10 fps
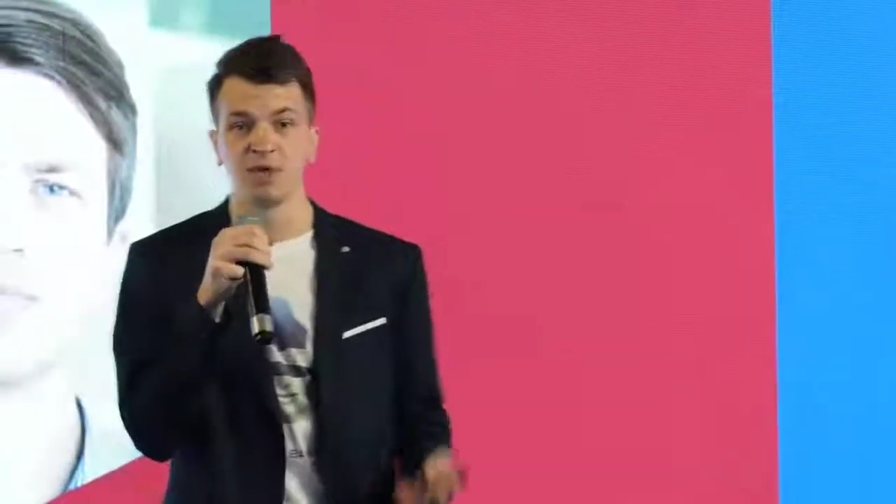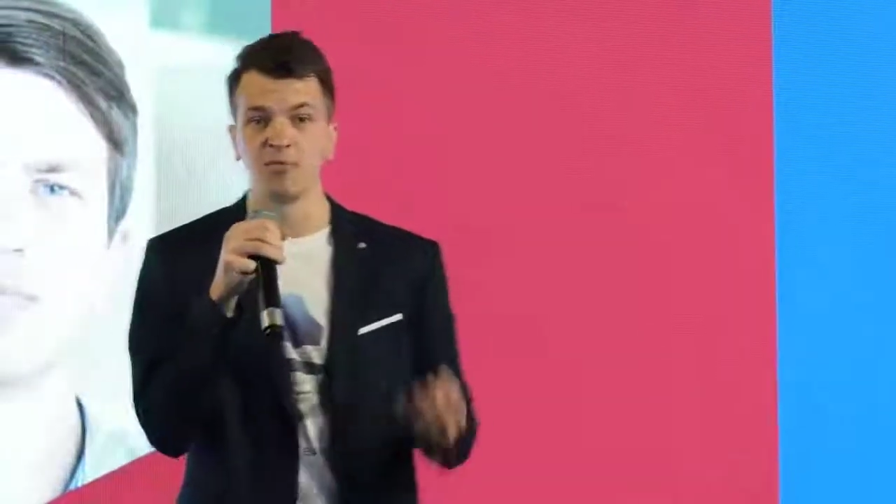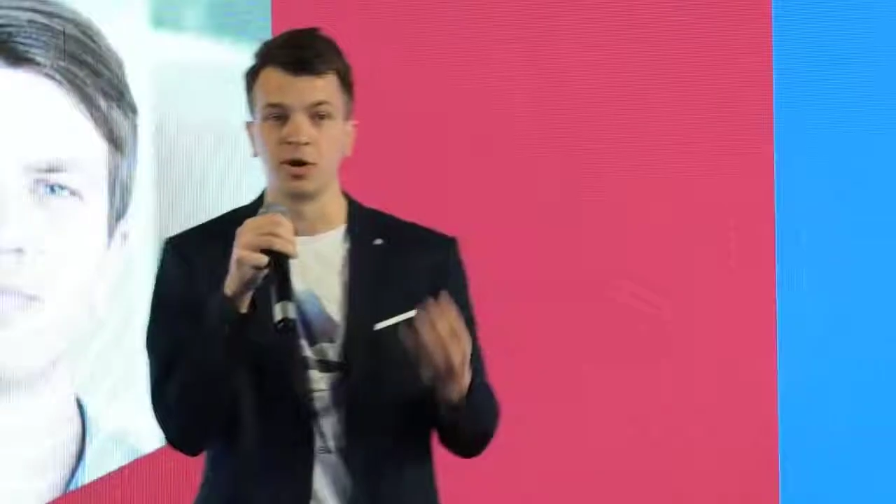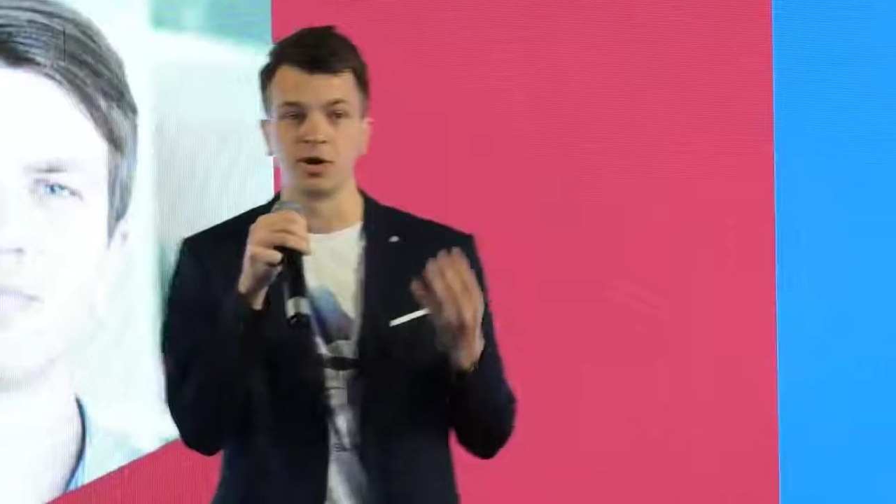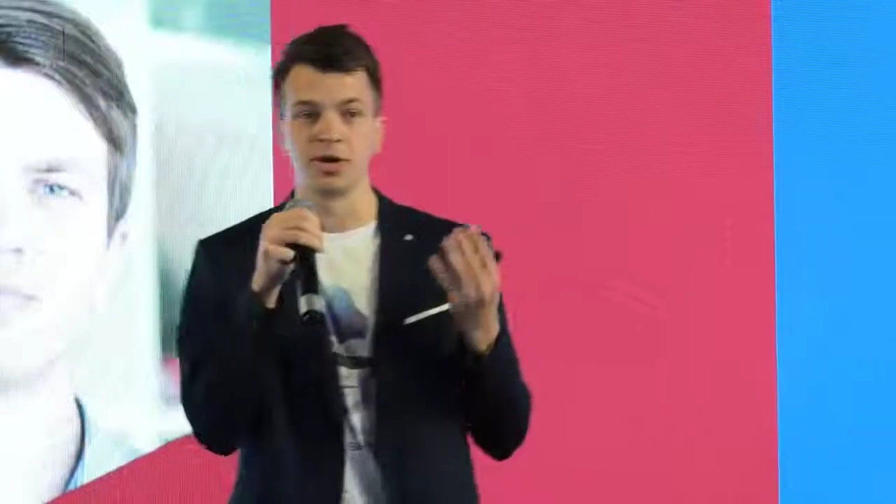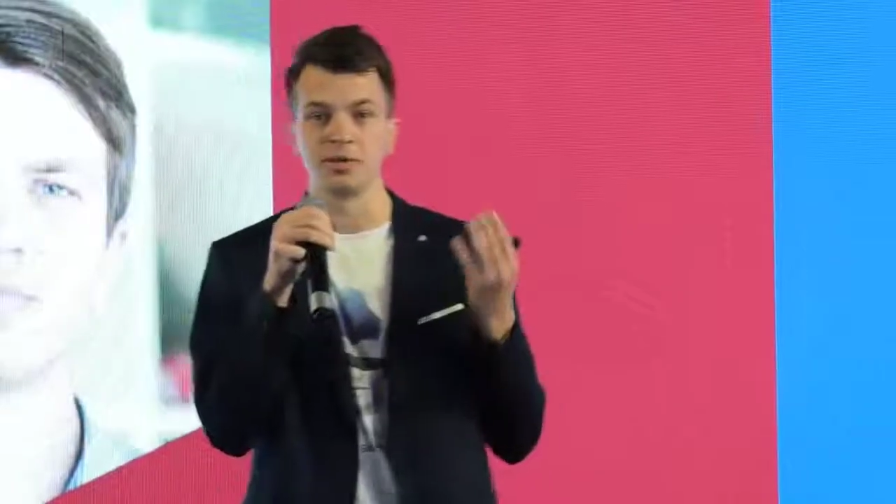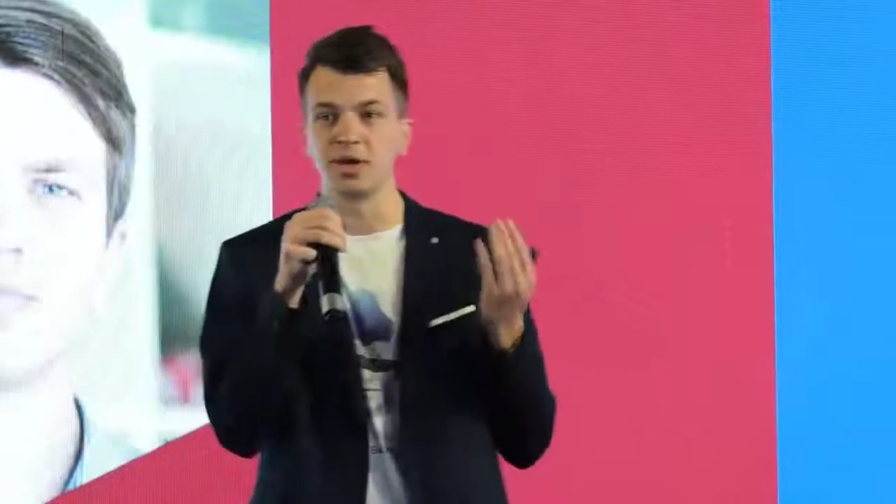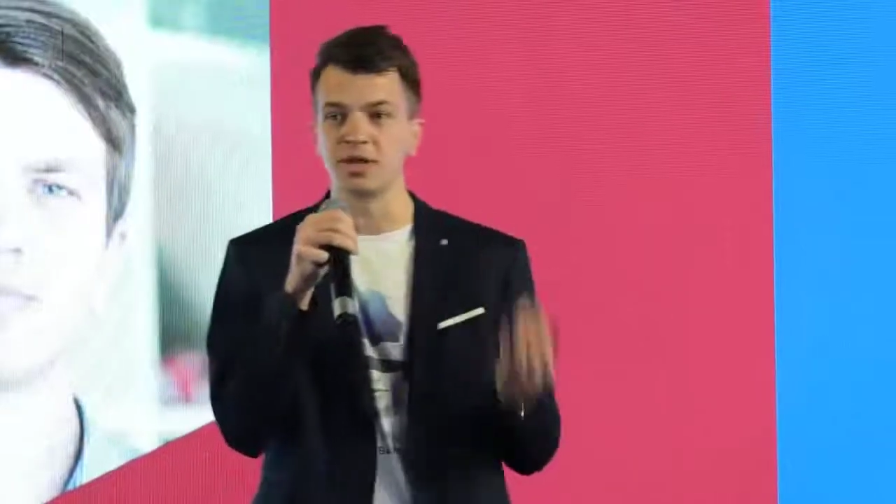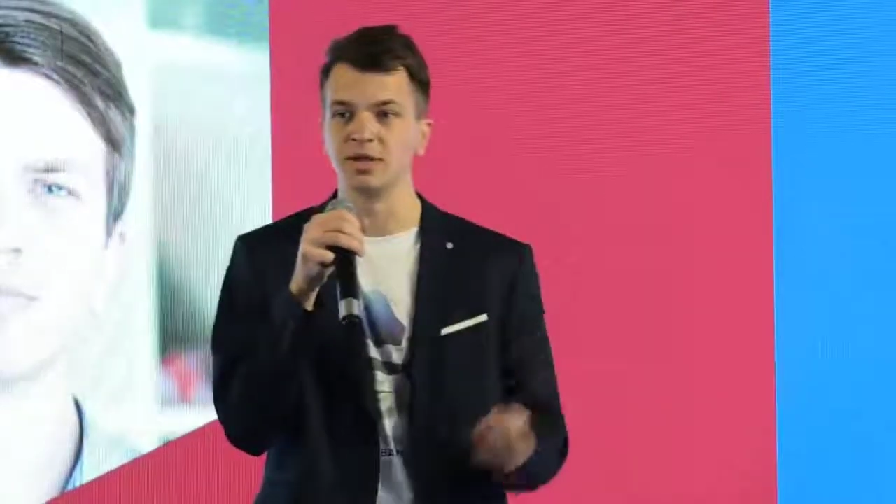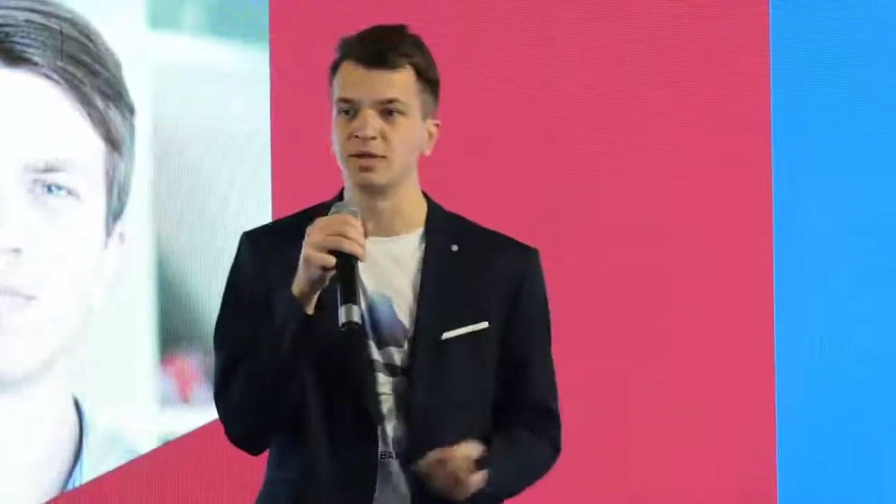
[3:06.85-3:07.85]
where
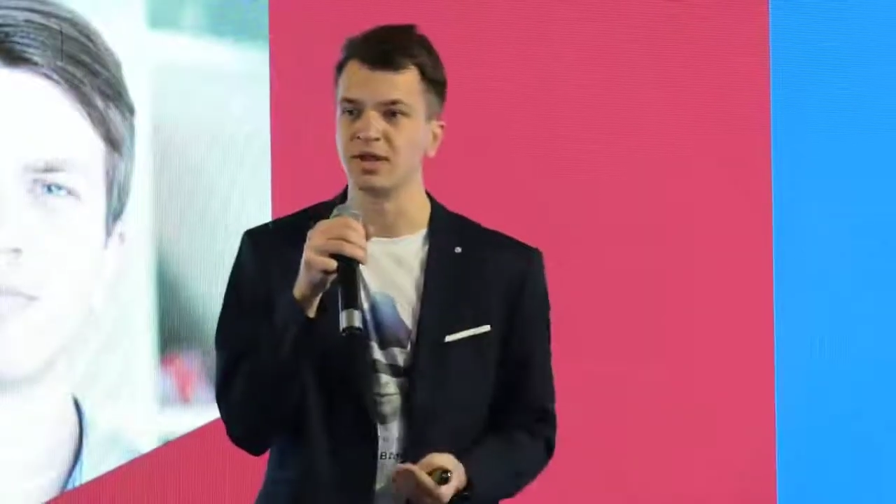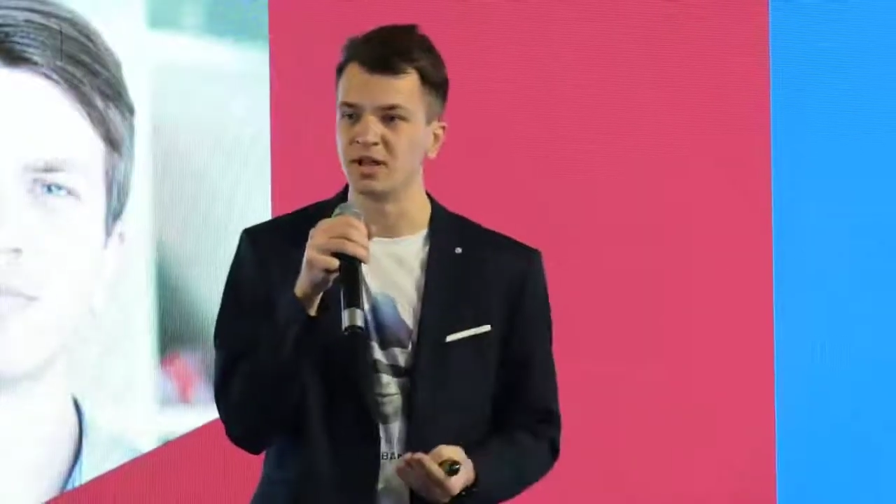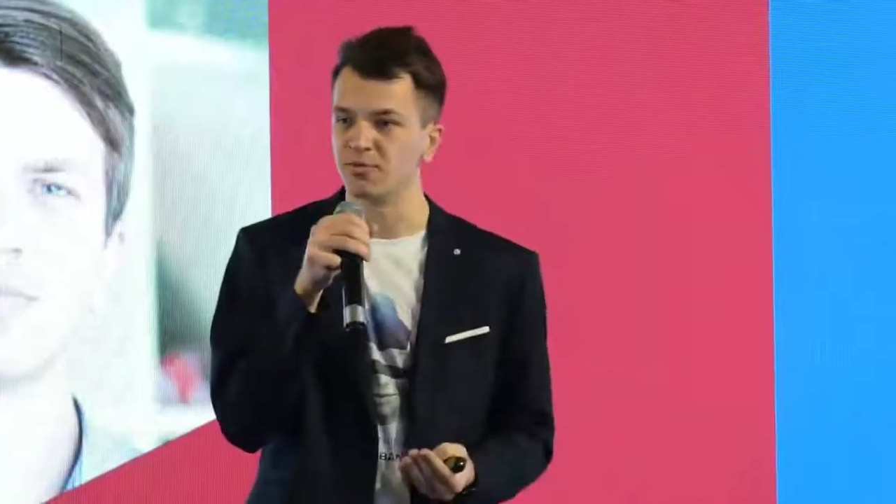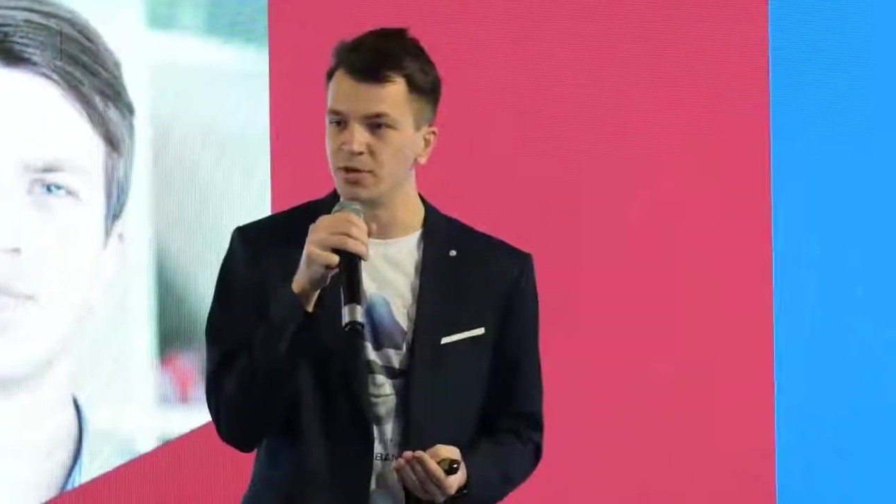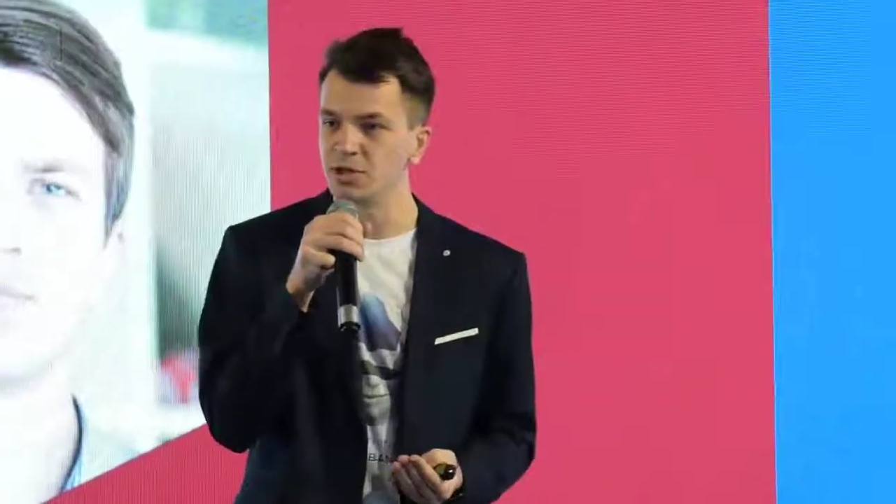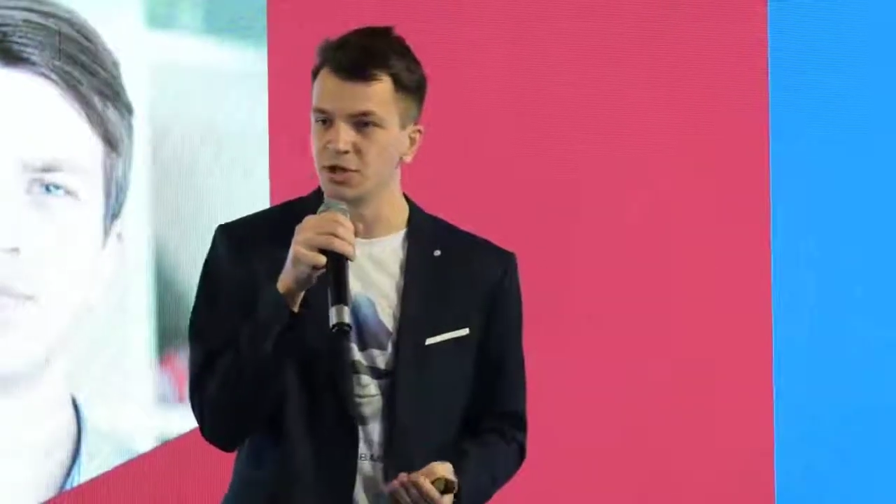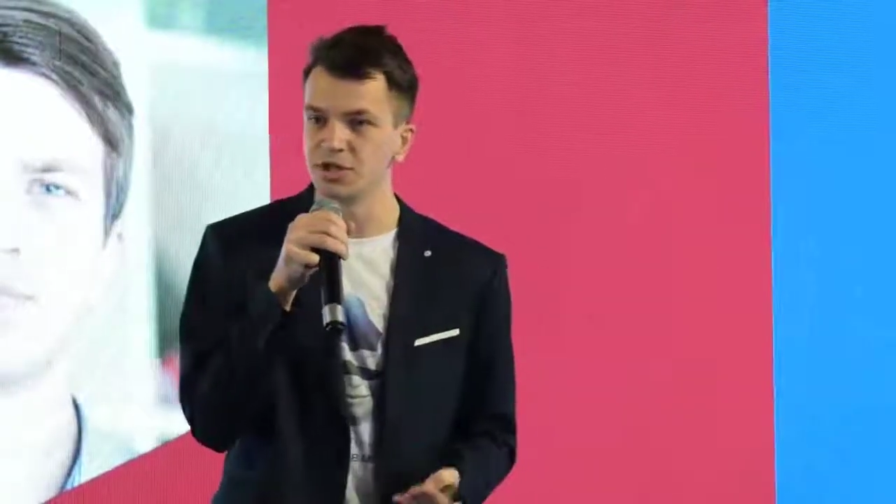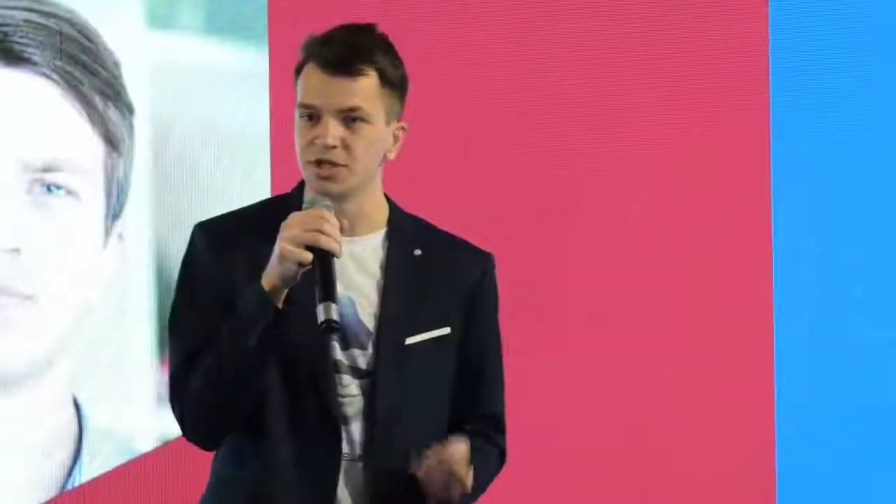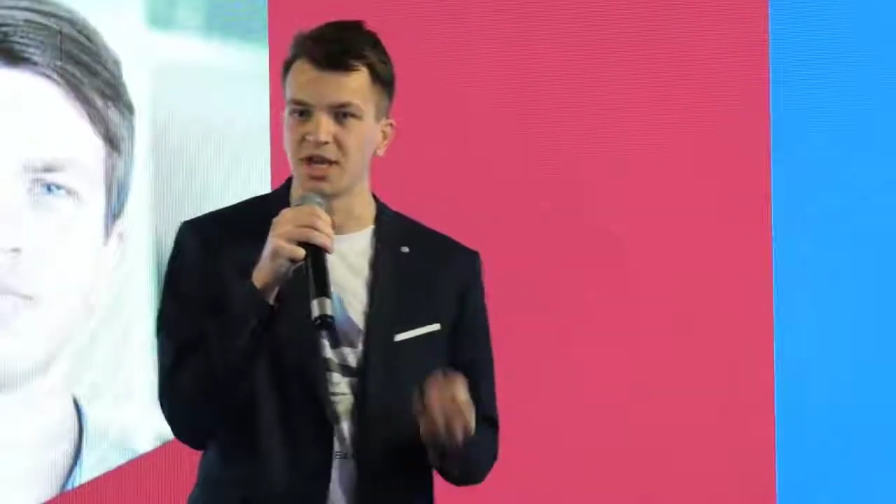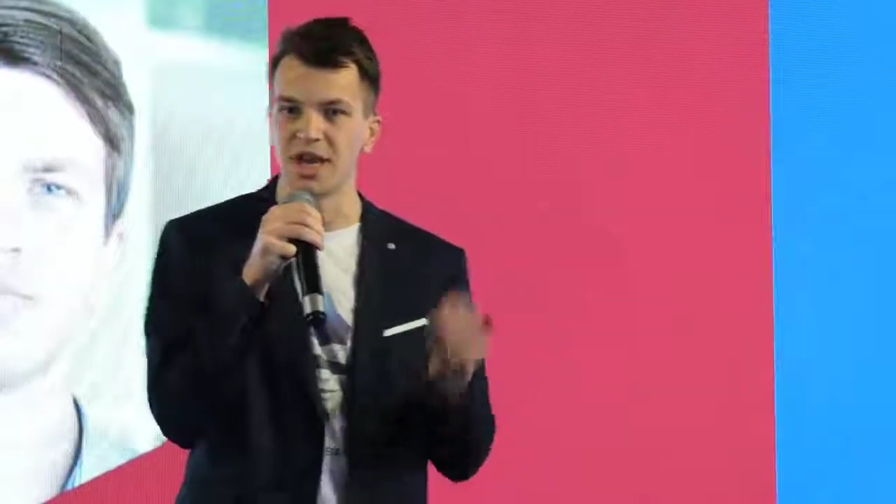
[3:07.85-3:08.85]
individuals